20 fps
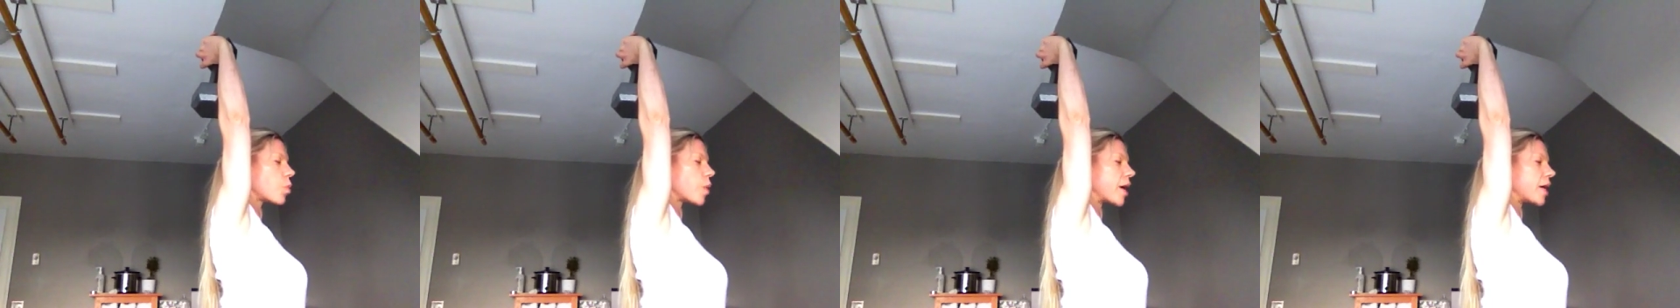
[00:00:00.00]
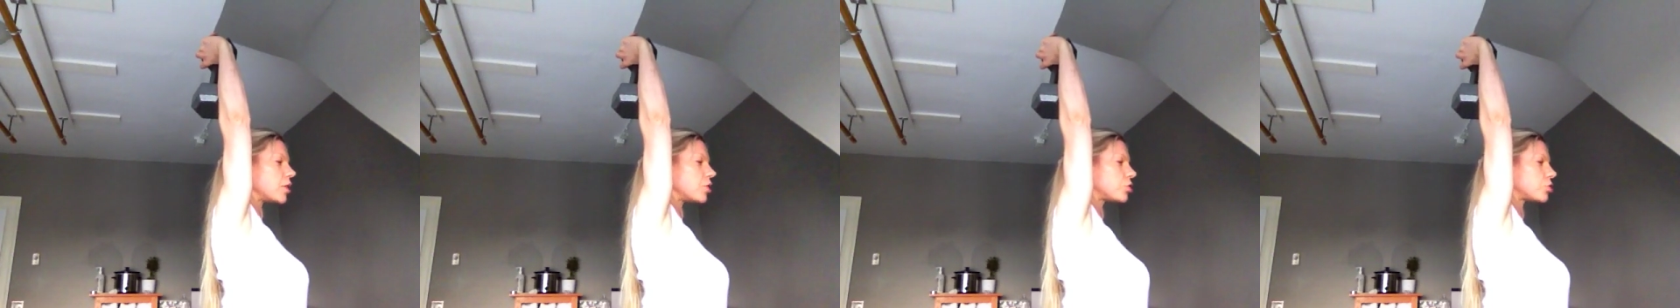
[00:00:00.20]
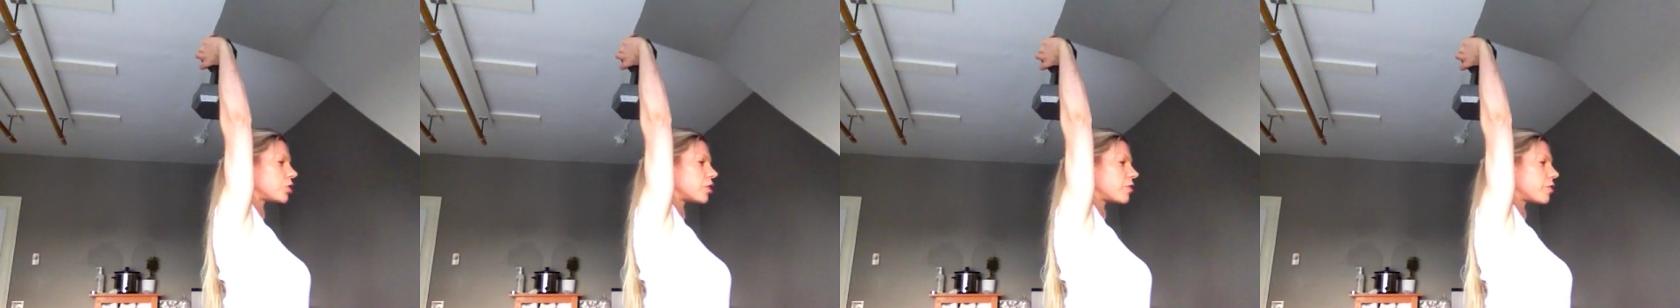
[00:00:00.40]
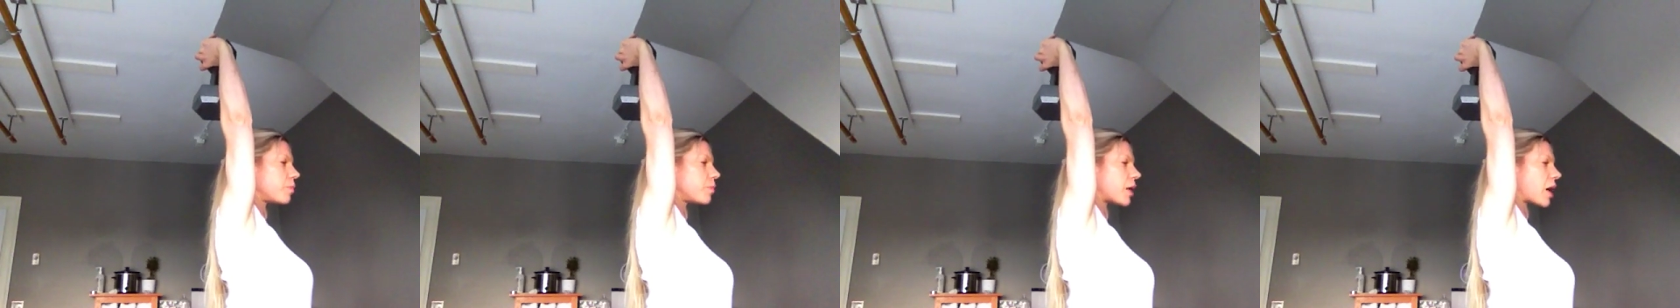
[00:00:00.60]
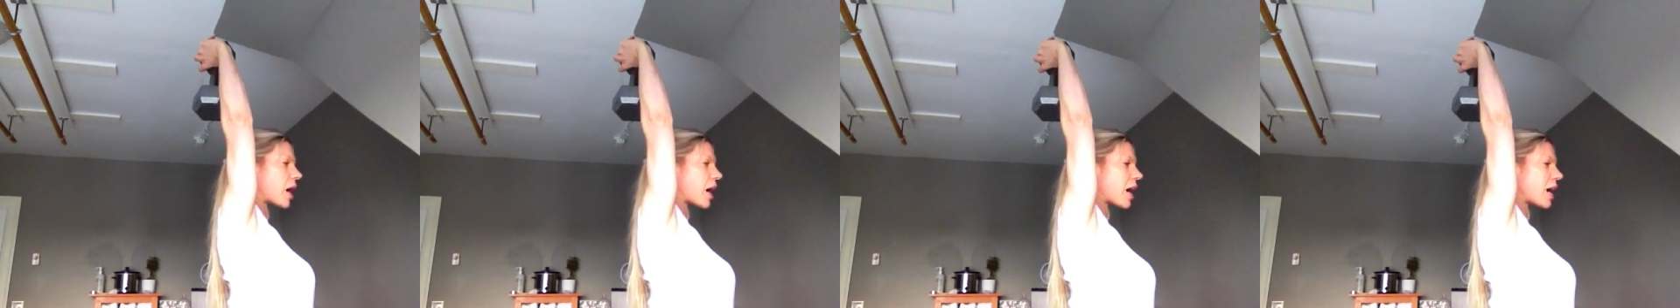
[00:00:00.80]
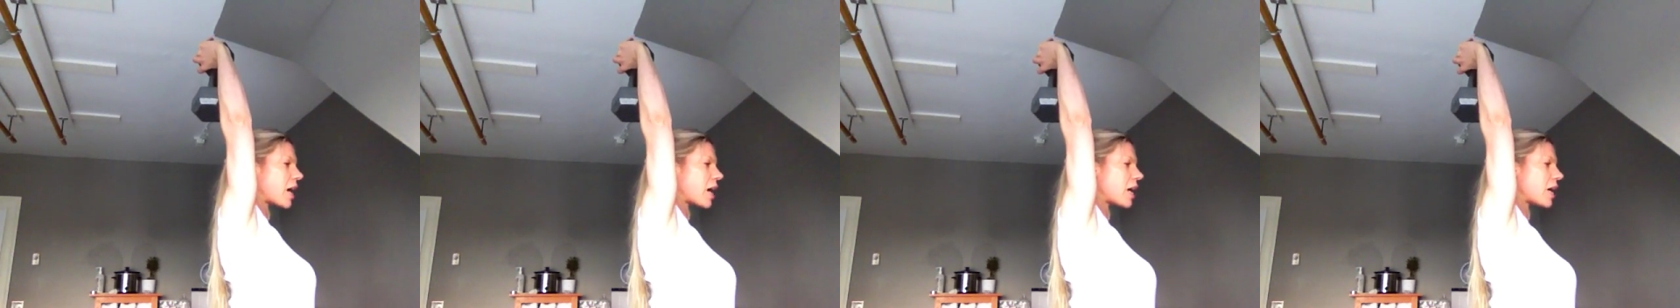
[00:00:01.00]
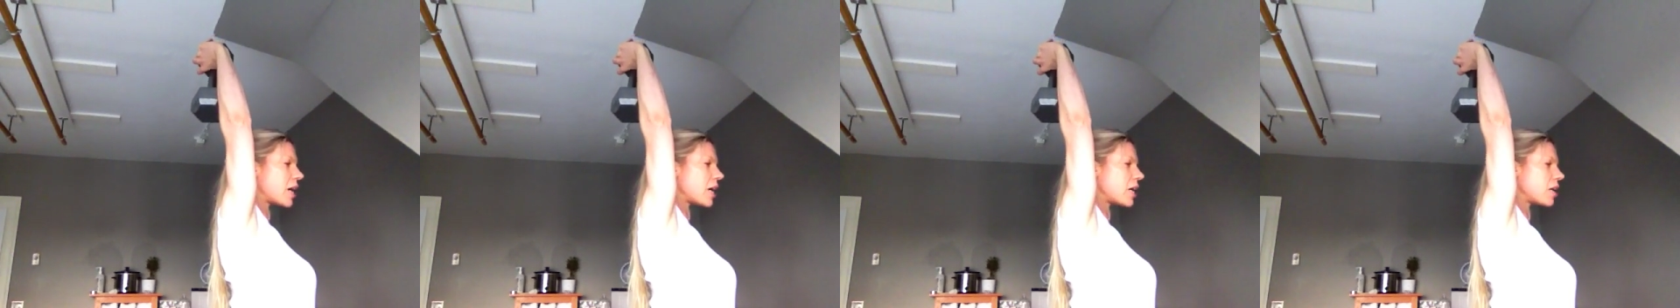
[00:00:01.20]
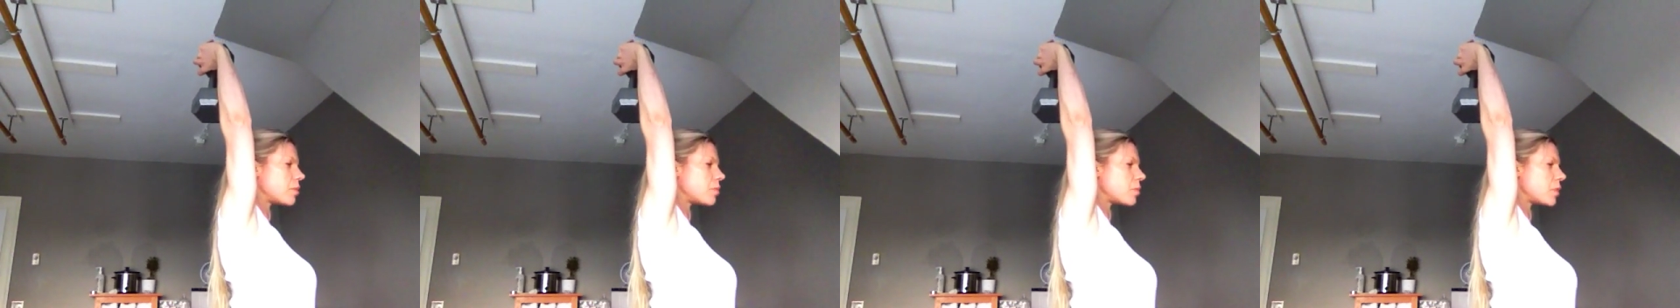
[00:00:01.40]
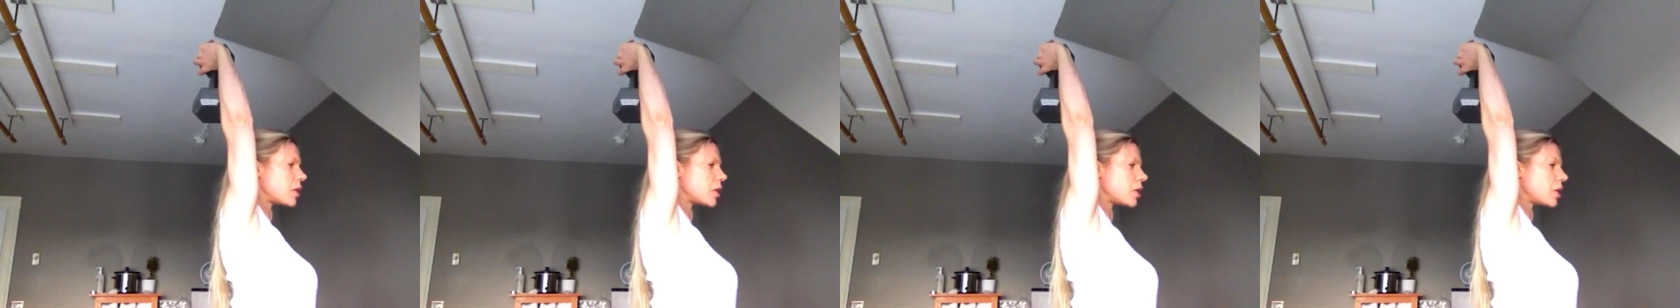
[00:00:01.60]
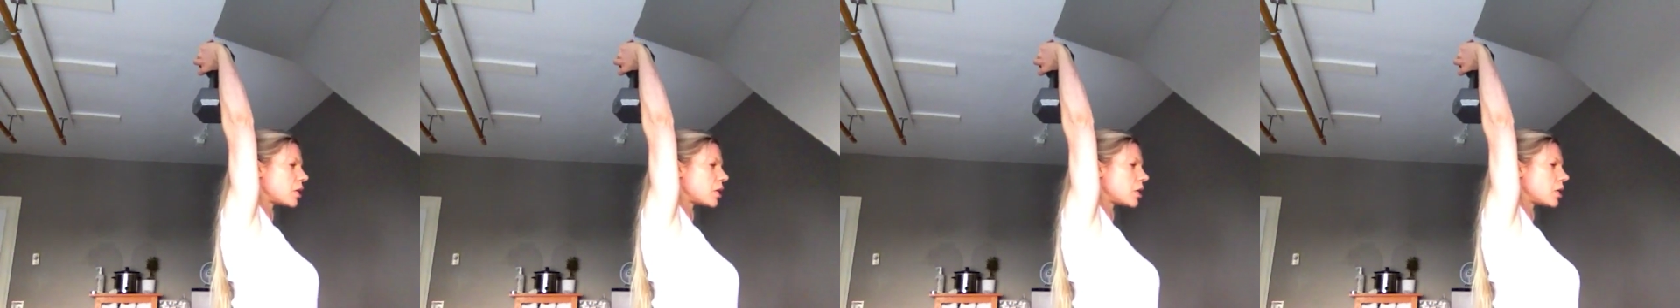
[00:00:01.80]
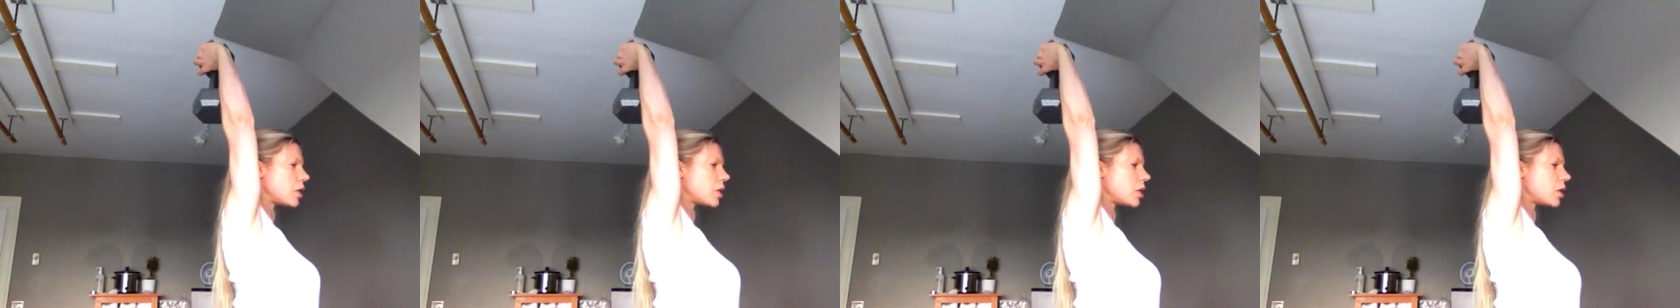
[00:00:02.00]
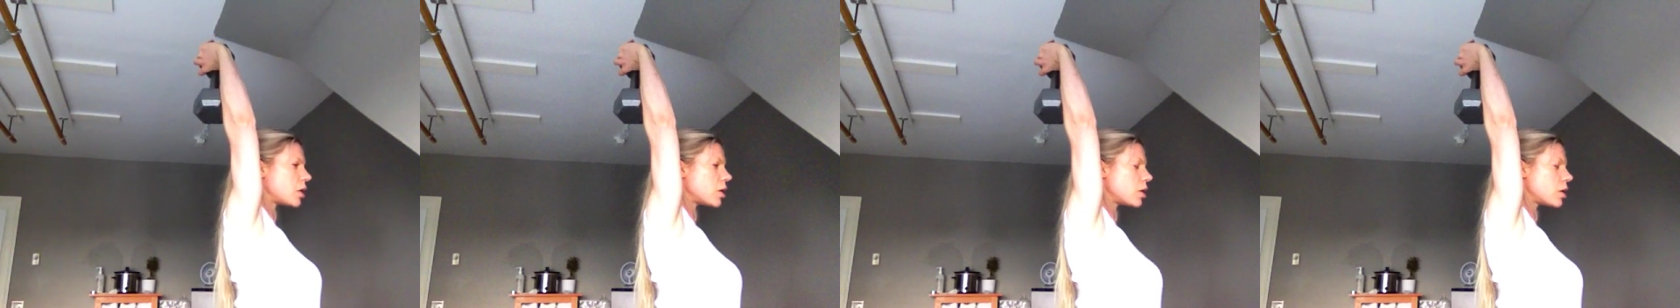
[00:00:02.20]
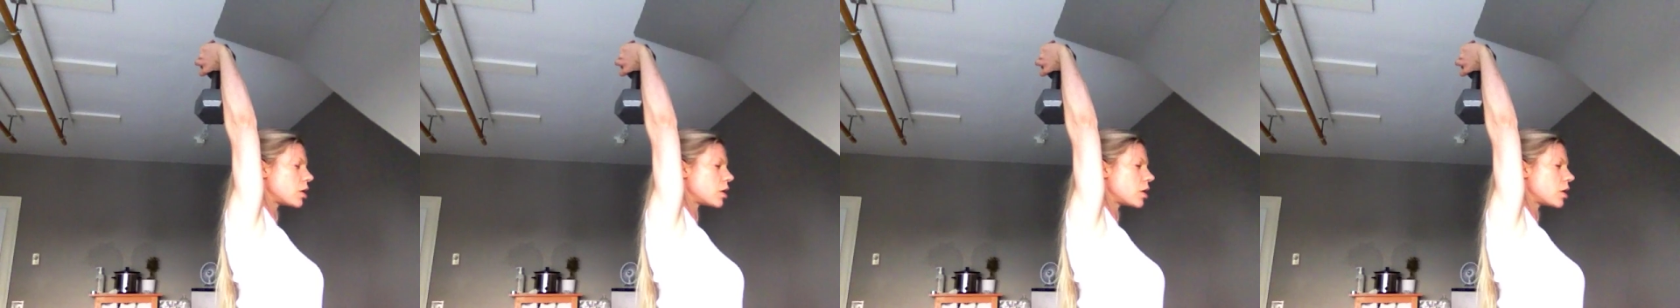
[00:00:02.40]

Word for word: weight drift behind me.